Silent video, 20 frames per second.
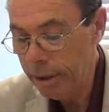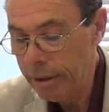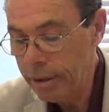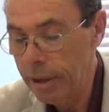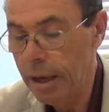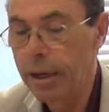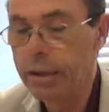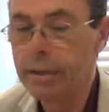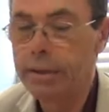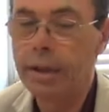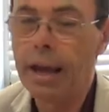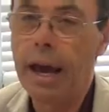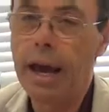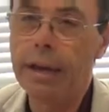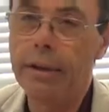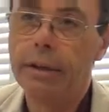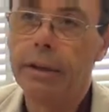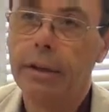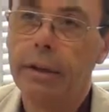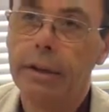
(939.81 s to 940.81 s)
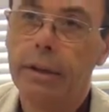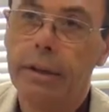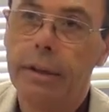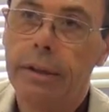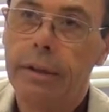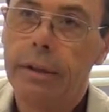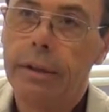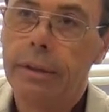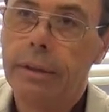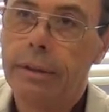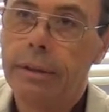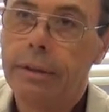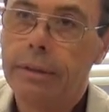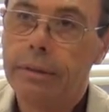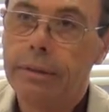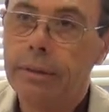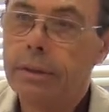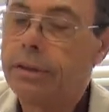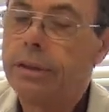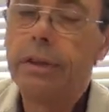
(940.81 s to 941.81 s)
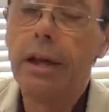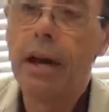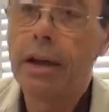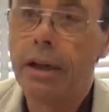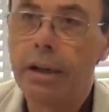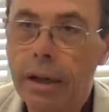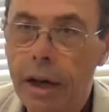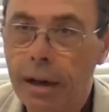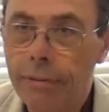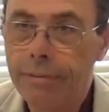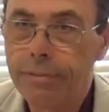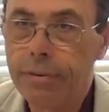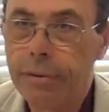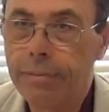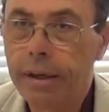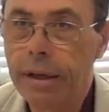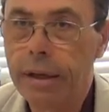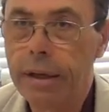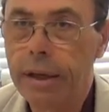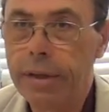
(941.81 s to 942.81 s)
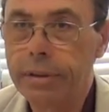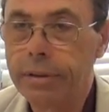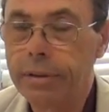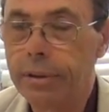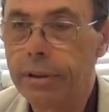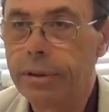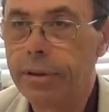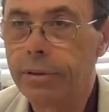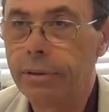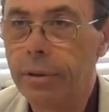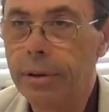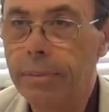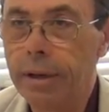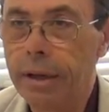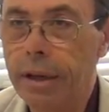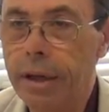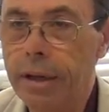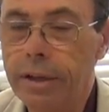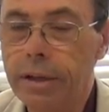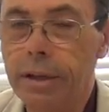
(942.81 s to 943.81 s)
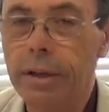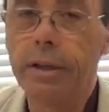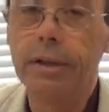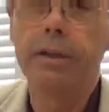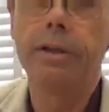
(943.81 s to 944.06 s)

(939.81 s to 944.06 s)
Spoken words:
He says that it's not enough to be against discrimination.